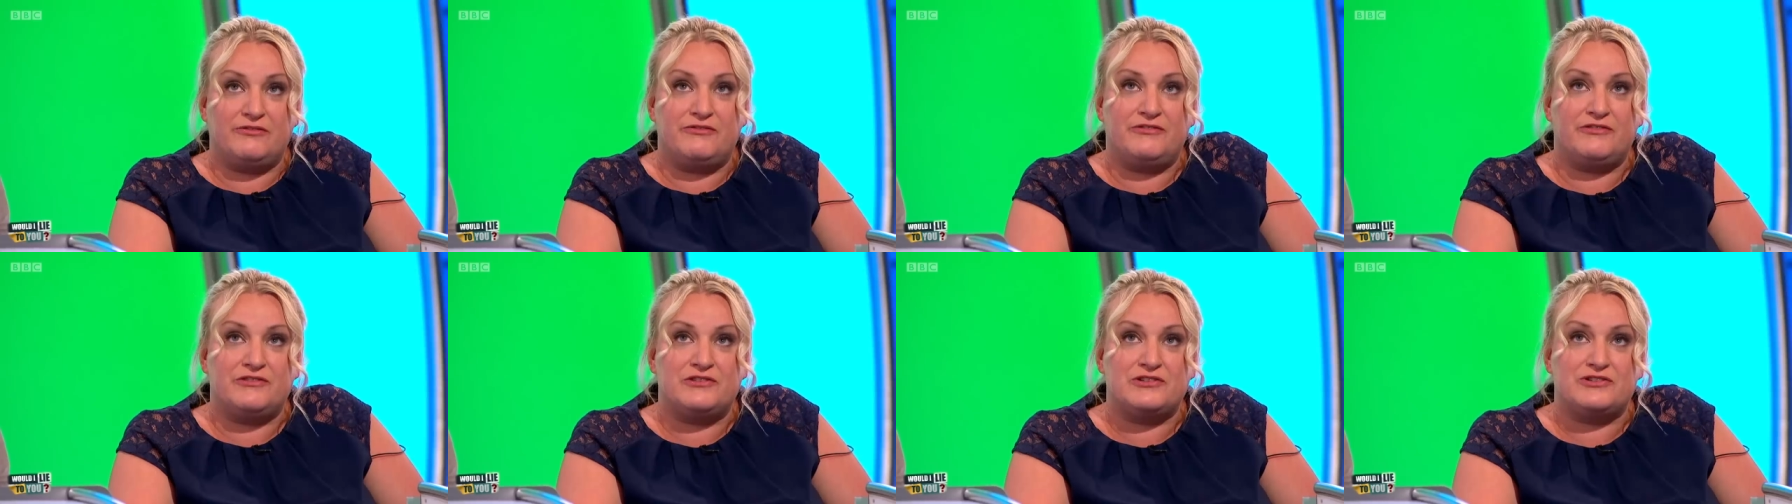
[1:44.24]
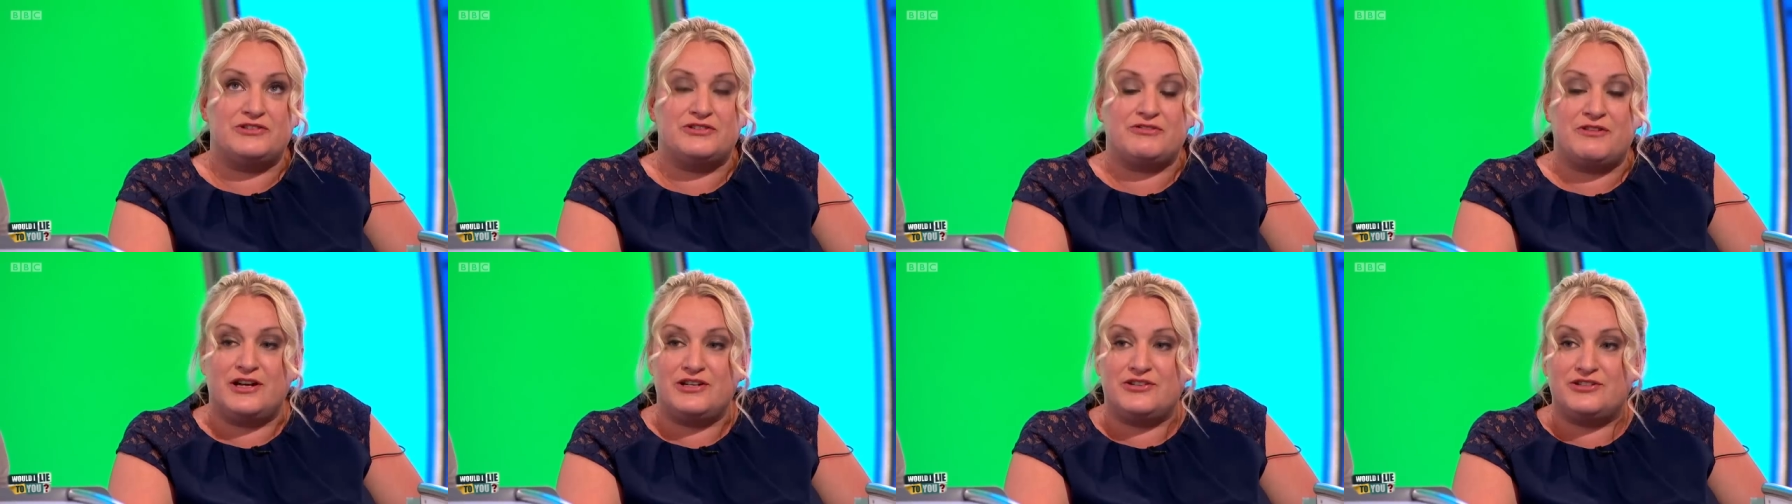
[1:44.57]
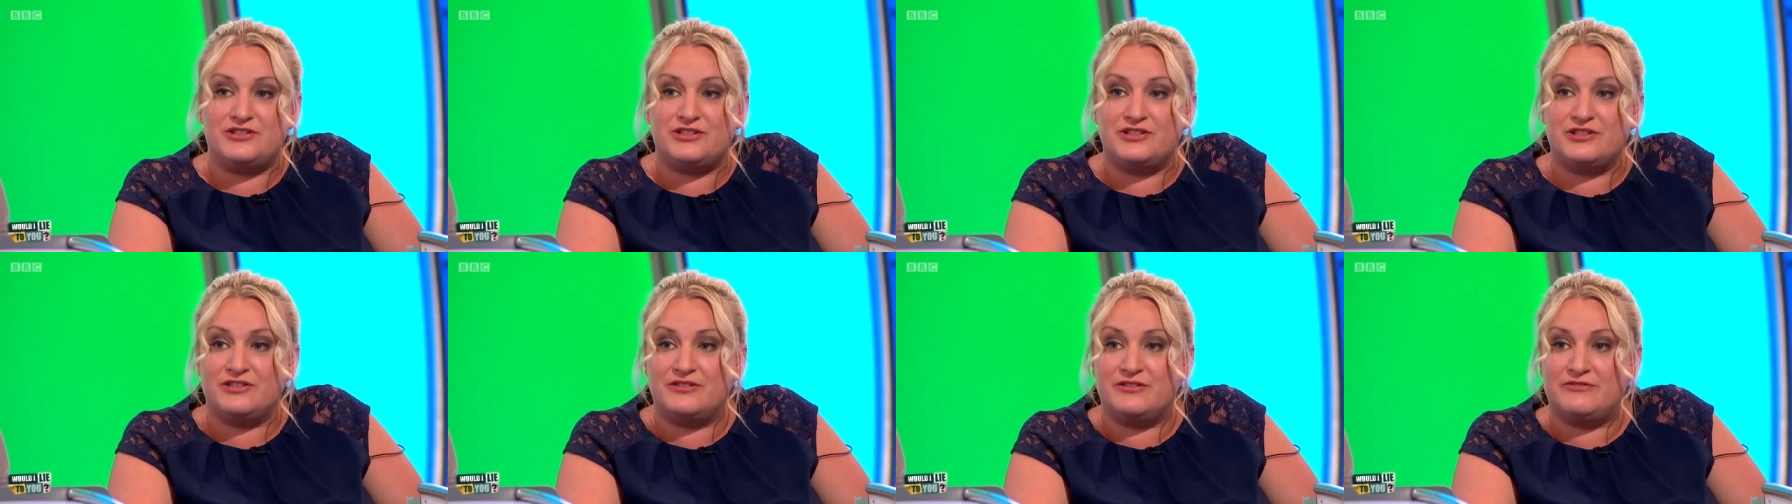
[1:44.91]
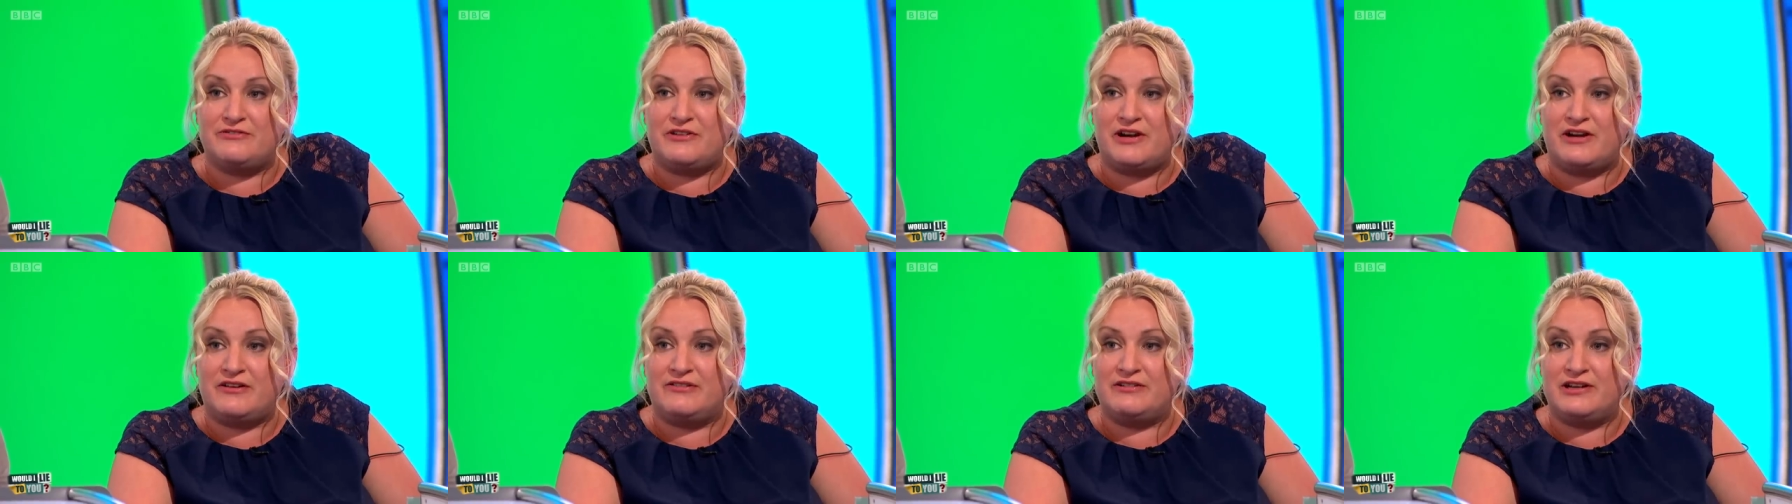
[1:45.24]
for the duration
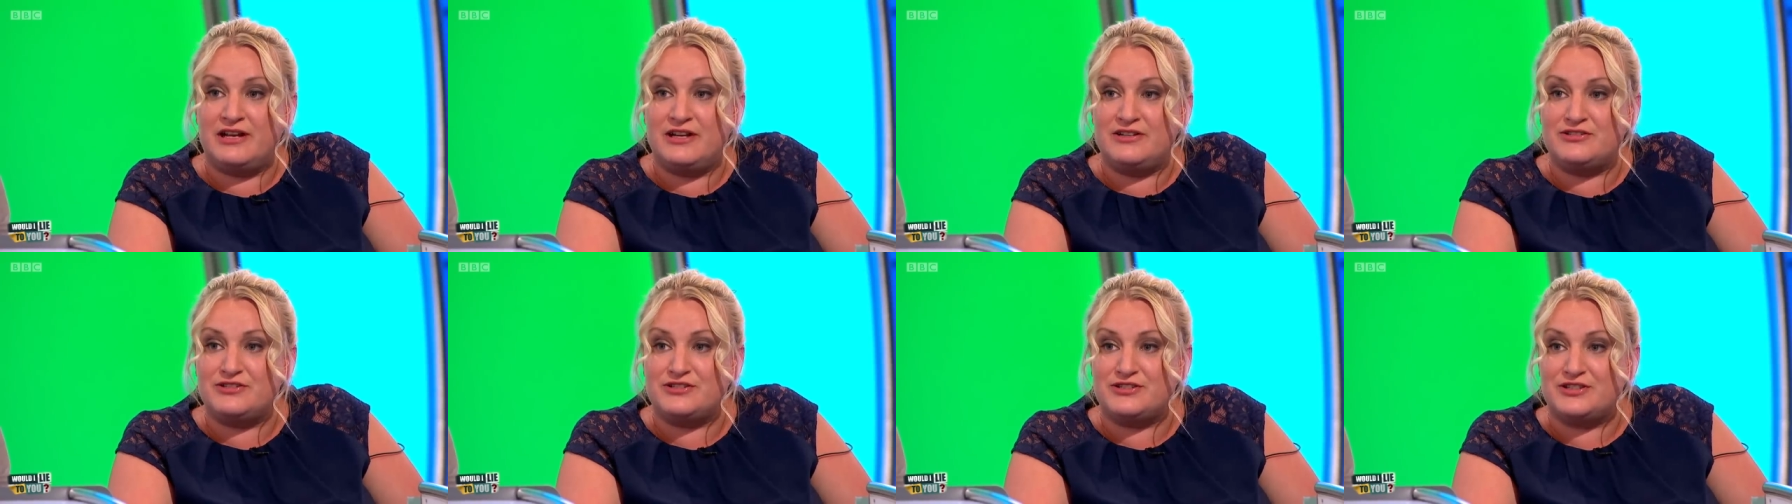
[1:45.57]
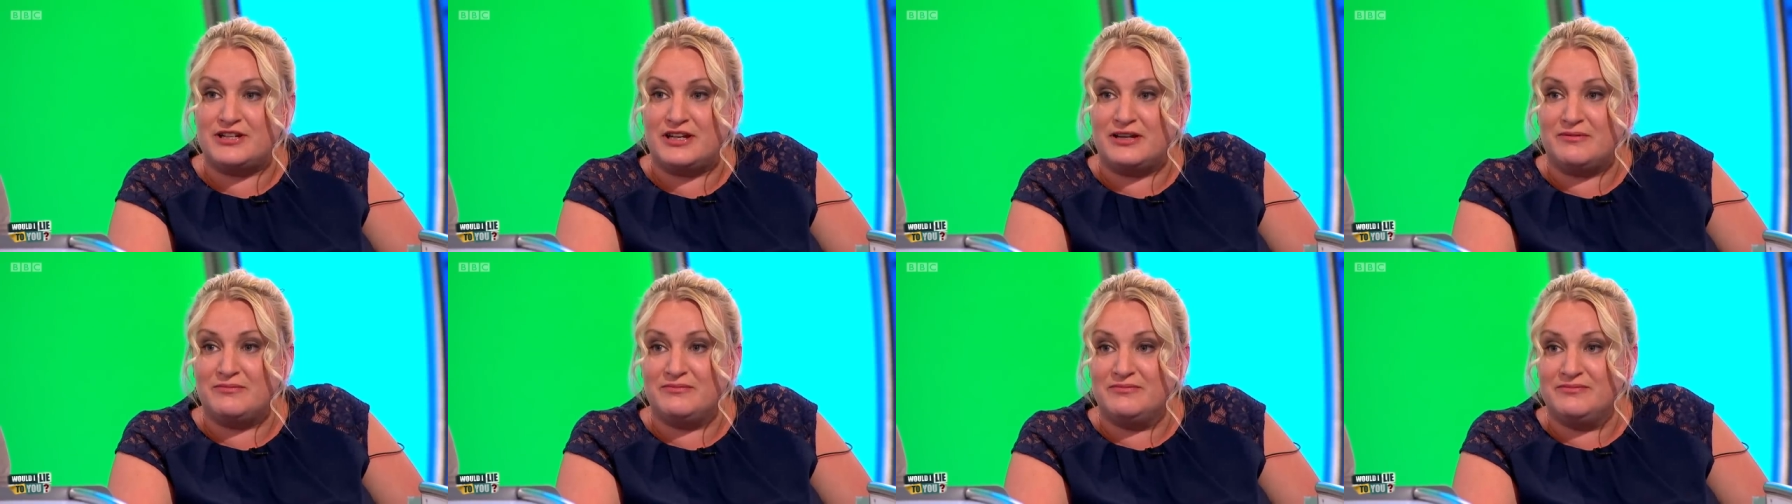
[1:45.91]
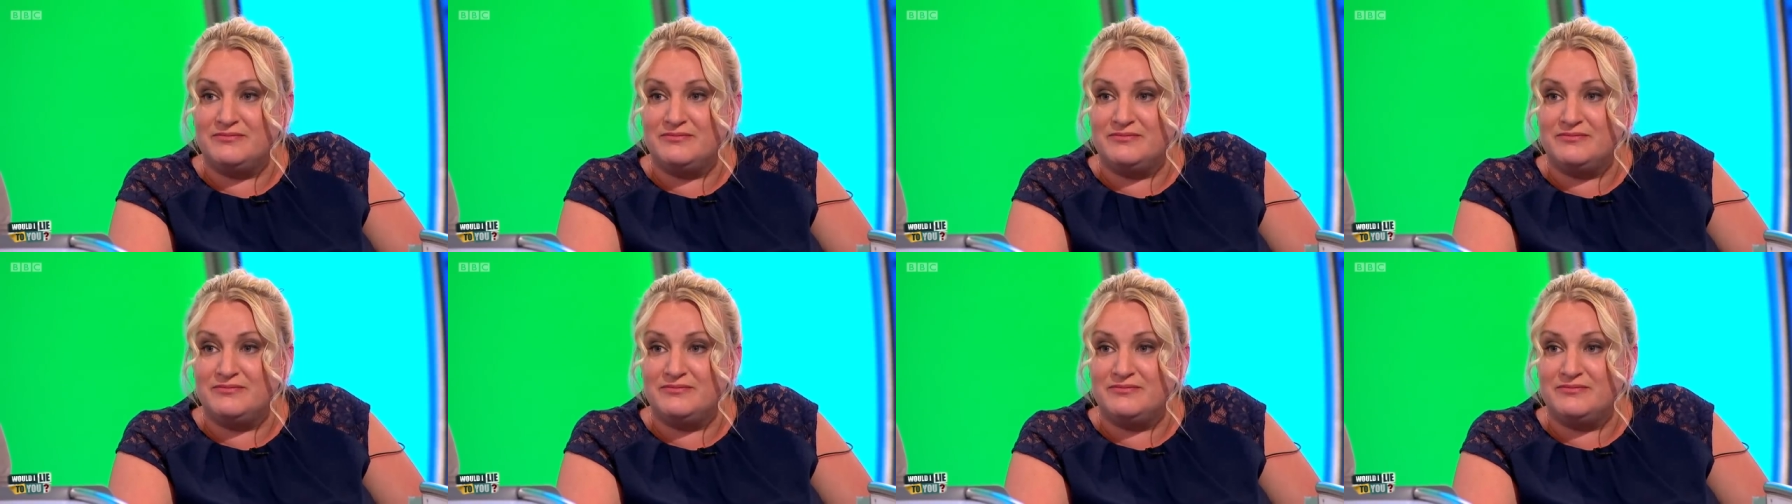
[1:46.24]
of our relationship.